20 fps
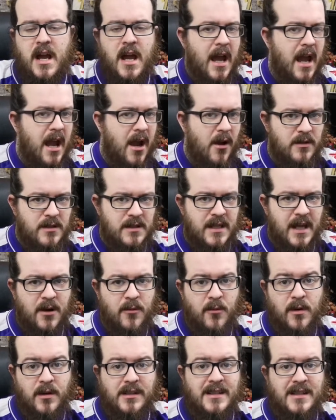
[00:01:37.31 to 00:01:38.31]
How does that
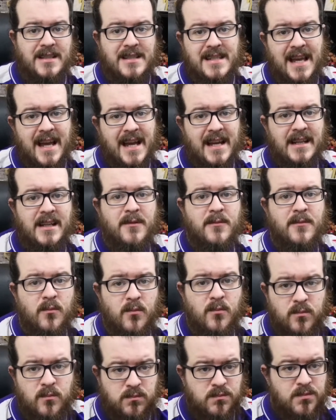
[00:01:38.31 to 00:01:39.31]
work? Because that can,
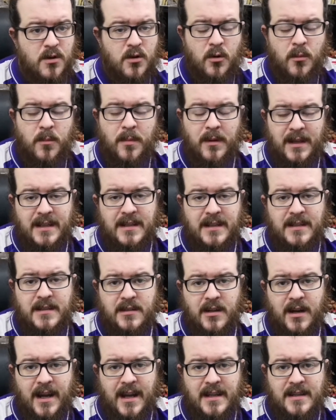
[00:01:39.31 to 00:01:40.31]
you know, play into
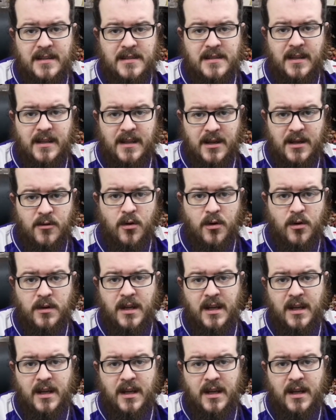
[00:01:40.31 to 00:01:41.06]
your hands later on